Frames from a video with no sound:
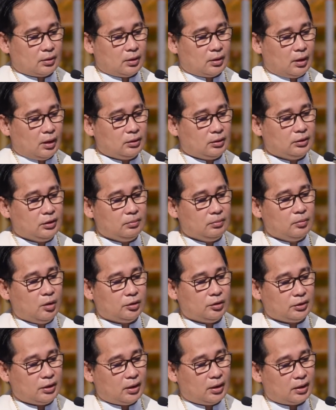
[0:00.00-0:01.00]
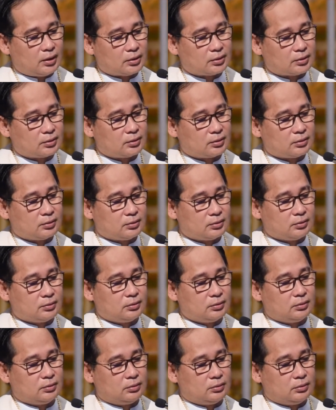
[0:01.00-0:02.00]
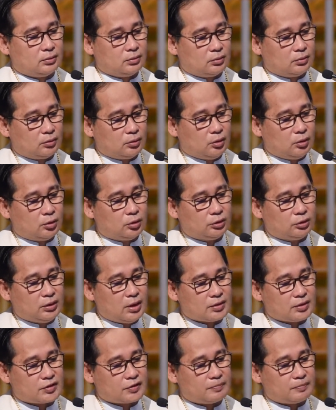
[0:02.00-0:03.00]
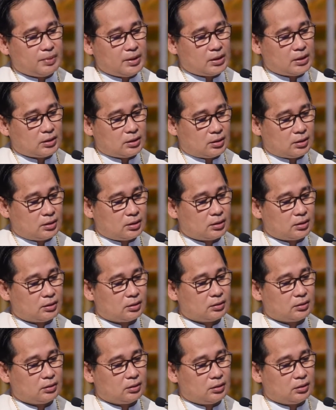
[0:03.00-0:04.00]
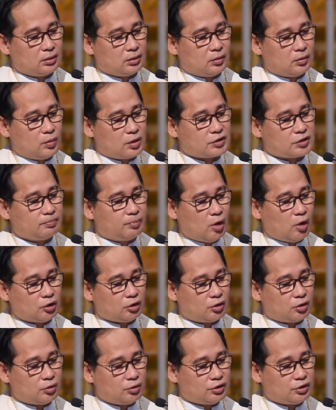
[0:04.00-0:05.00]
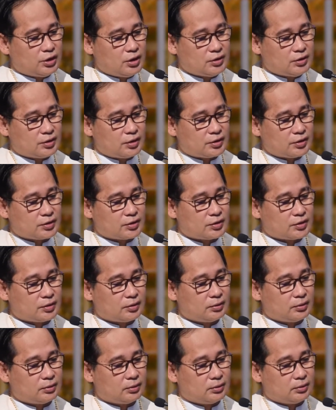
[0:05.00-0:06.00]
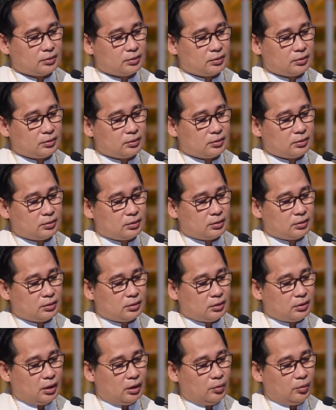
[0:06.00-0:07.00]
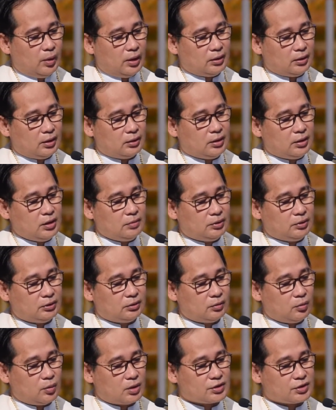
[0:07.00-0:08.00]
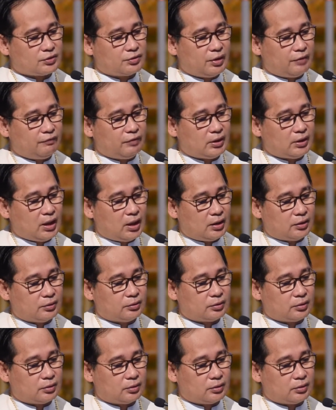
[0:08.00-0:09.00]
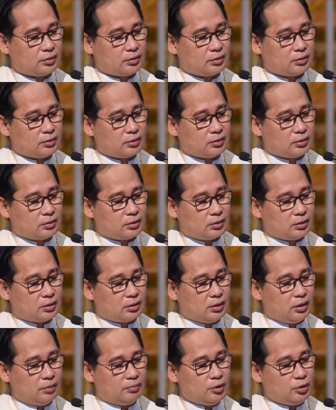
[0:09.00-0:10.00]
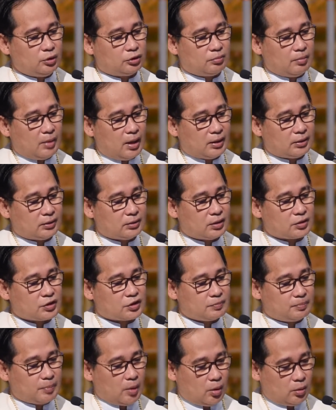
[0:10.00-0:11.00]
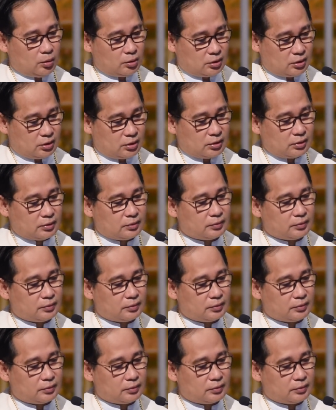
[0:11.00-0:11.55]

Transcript: A demoniac who could not speak was brought to Jesus, and when the demon was driven out, the mute man spoke.